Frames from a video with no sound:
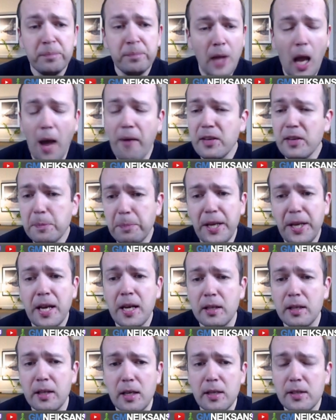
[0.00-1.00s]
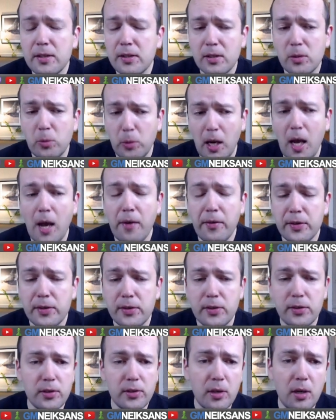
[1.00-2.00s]
I was playing this when I
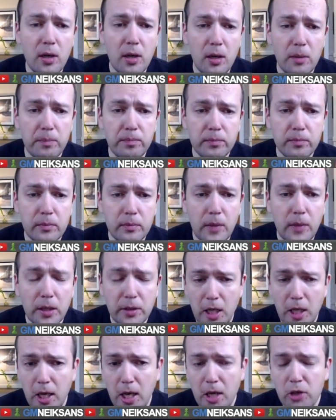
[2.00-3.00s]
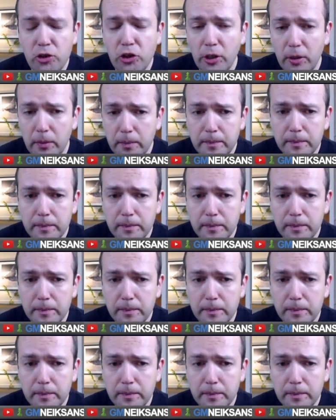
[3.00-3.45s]
was a teenager.